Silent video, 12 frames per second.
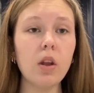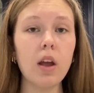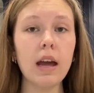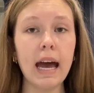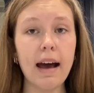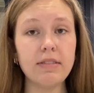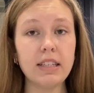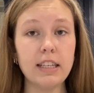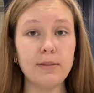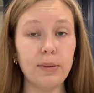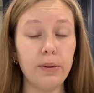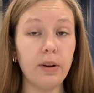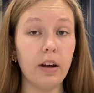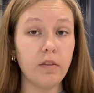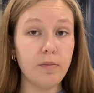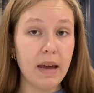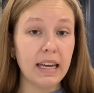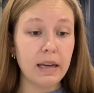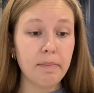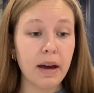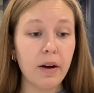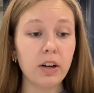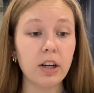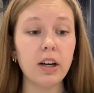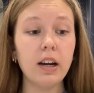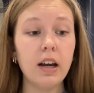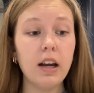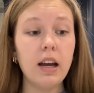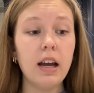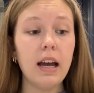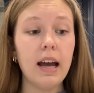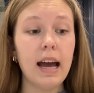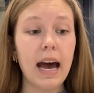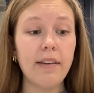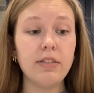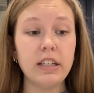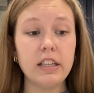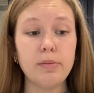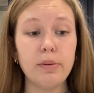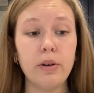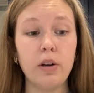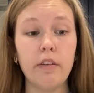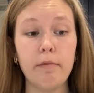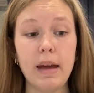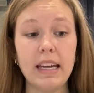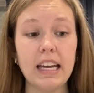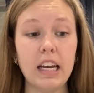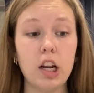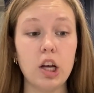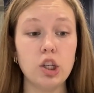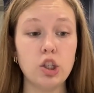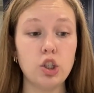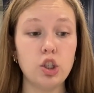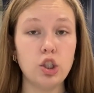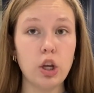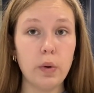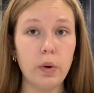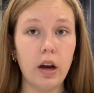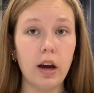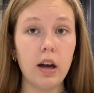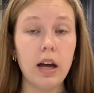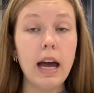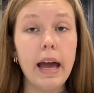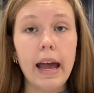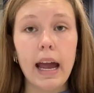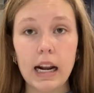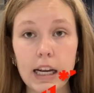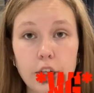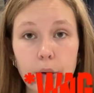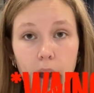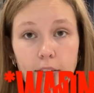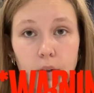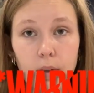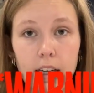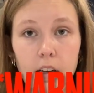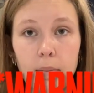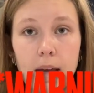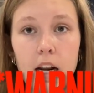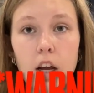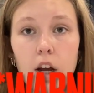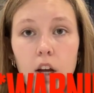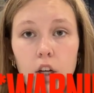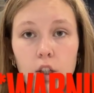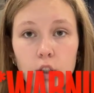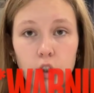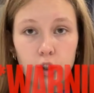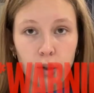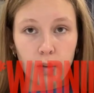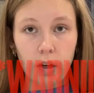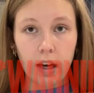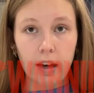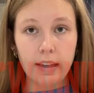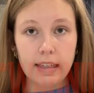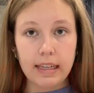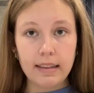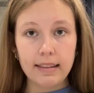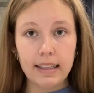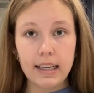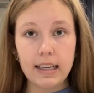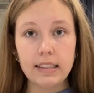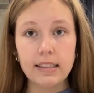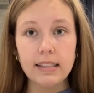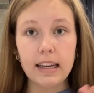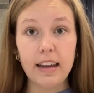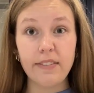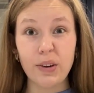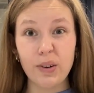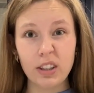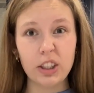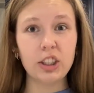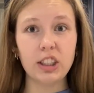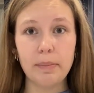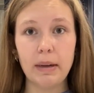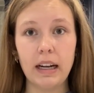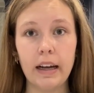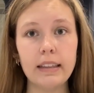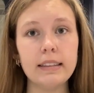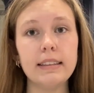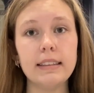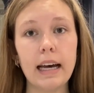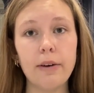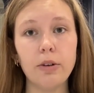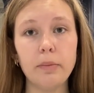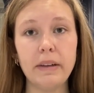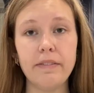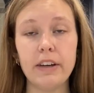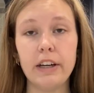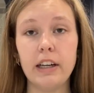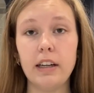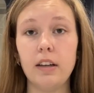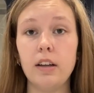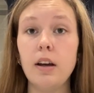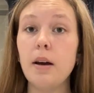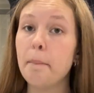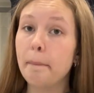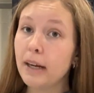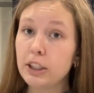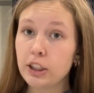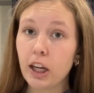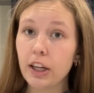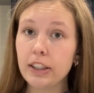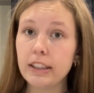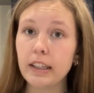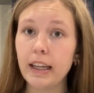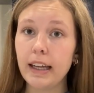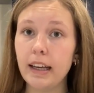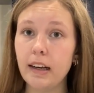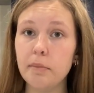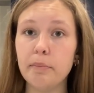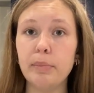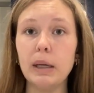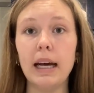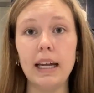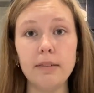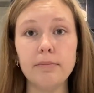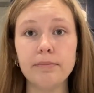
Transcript: 1/2 teaspoon of baking powder, 1/2 teaspoon of baking soda. And I do have to recommend, do not eat this if you are allergic to peanuts. That would be very much not good, but